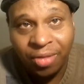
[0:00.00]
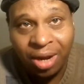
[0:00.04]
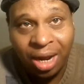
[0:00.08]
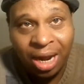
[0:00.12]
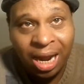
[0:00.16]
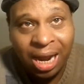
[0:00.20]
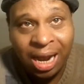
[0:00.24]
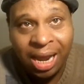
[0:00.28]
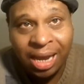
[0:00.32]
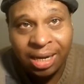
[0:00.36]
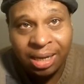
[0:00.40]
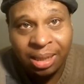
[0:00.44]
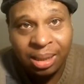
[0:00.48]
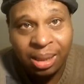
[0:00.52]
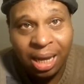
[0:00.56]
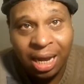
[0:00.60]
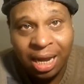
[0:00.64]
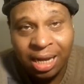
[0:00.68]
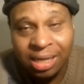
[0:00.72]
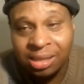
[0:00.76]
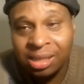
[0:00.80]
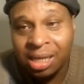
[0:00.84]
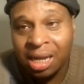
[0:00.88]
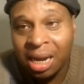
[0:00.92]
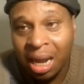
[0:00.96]
I
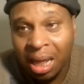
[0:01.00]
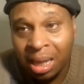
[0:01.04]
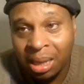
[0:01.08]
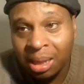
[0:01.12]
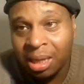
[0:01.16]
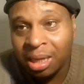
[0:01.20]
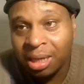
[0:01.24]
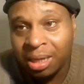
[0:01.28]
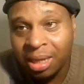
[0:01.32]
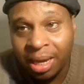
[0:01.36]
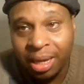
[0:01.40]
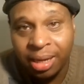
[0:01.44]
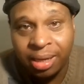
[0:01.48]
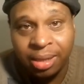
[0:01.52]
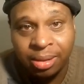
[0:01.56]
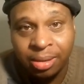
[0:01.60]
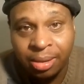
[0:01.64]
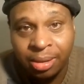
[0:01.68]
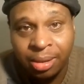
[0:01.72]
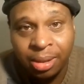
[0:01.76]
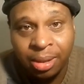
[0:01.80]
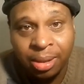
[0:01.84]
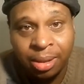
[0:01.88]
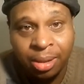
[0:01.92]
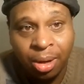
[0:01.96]
analyze that, I look at
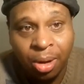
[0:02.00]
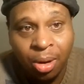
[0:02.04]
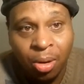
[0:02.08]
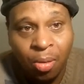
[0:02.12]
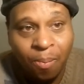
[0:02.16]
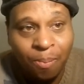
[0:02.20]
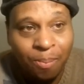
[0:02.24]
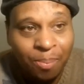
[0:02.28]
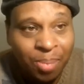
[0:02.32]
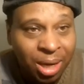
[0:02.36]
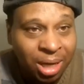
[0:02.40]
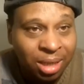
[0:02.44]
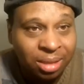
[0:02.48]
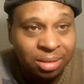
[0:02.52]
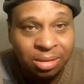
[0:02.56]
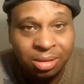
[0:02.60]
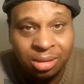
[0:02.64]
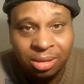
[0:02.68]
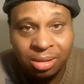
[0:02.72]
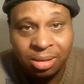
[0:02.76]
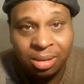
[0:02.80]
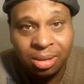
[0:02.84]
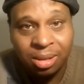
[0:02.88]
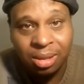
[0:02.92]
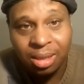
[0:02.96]
it, you know,
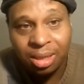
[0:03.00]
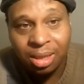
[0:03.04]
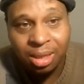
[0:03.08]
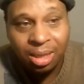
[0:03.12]
but